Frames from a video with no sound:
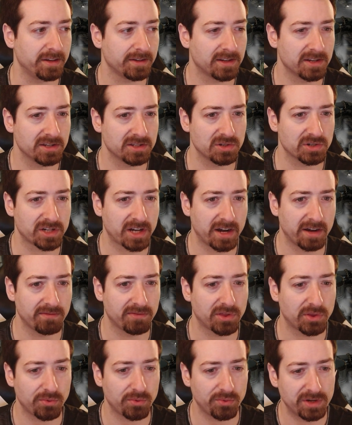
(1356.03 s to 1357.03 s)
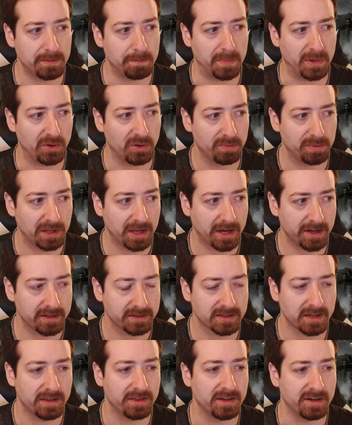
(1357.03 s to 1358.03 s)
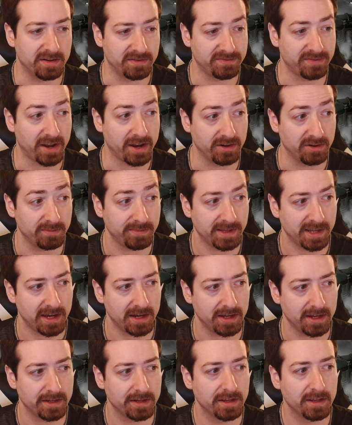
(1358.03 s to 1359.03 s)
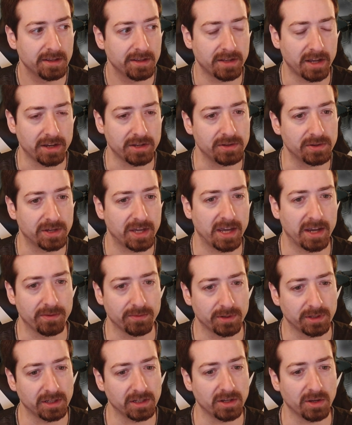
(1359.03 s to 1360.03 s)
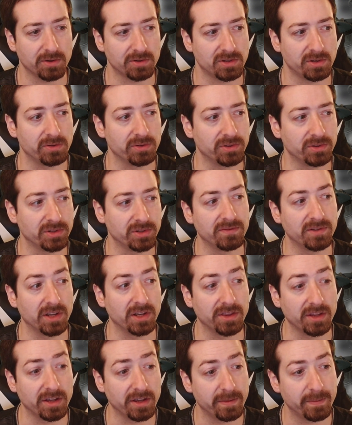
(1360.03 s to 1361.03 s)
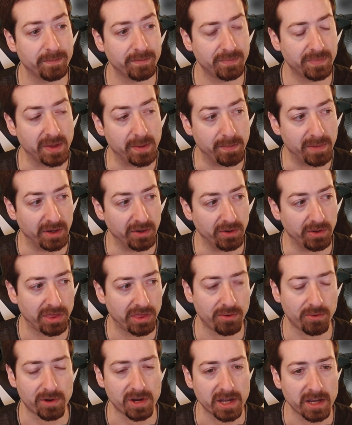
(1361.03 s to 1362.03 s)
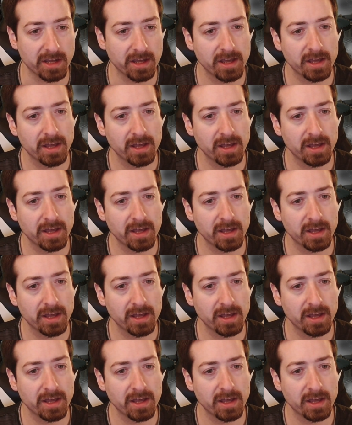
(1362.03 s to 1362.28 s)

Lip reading: Because there's kind of 3 middle planets and then a final planet that you can't really go to till you've done the middle 3.